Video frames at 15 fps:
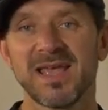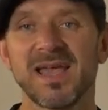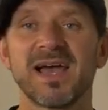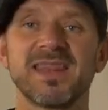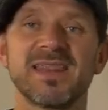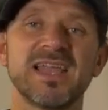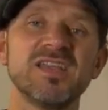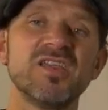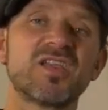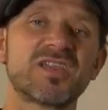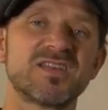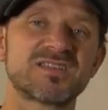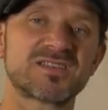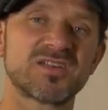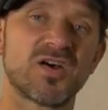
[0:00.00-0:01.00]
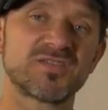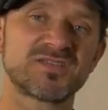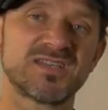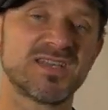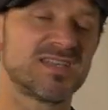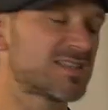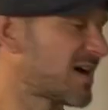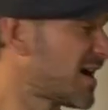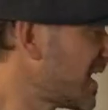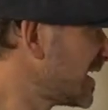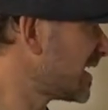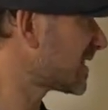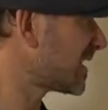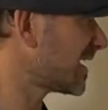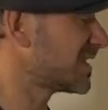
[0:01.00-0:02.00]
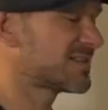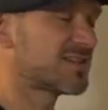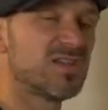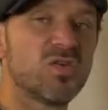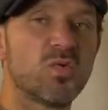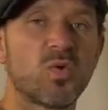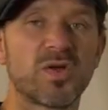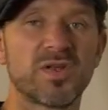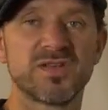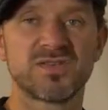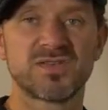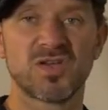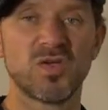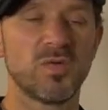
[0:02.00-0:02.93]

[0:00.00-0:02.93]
And then you can start to design the things that you want to do,